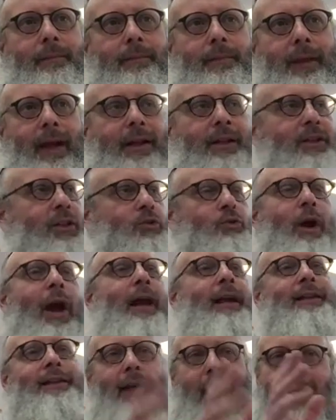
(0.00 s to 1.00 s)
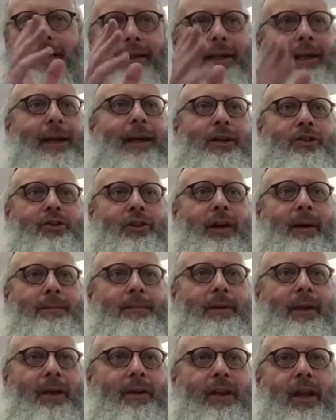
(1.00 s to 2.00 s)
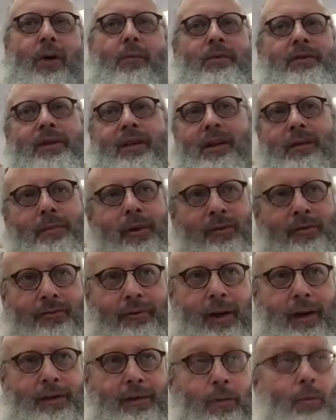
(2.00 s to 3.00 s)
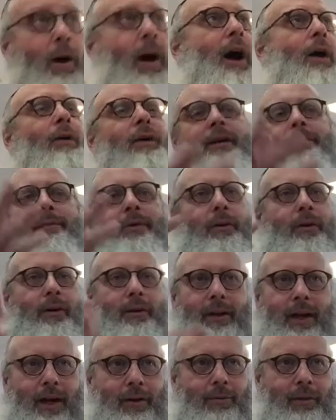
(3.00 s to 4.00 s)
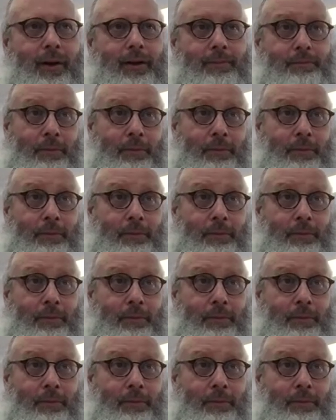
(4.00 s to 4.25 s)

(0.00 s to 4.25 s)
that strikes down Egypt, and no one's going to be facing, wow, what a miracle that was.